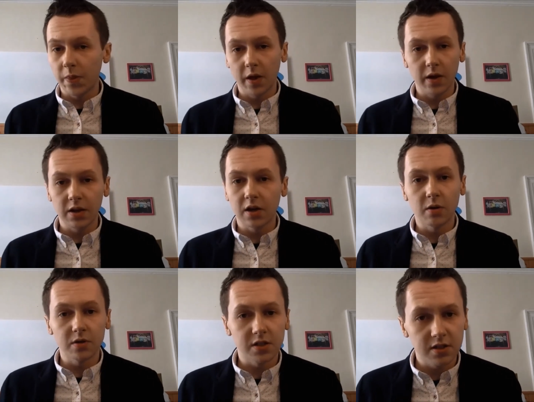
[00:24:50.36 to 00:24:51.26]
You
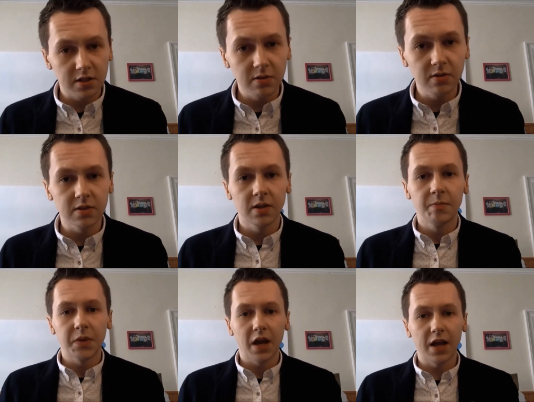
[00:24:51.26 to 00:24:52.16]
go into schools,
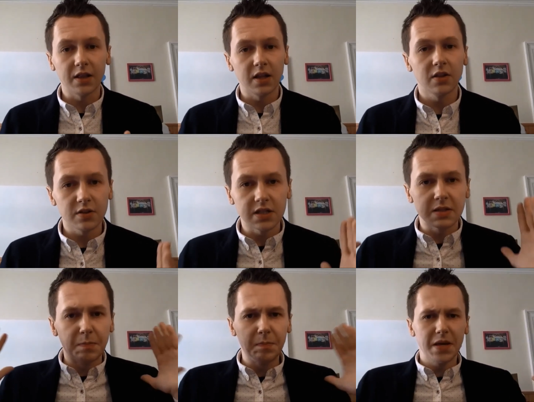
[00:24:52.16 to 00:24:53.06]
and there's
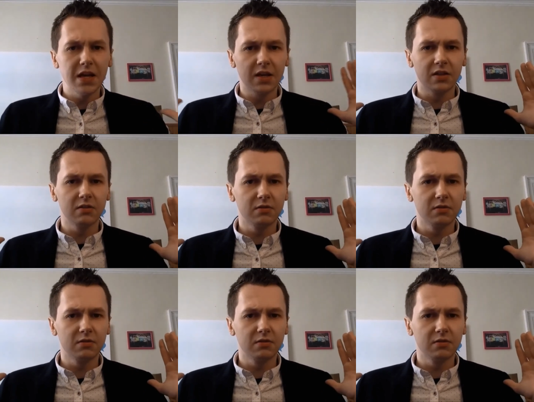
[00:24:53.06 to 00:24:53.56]
this big,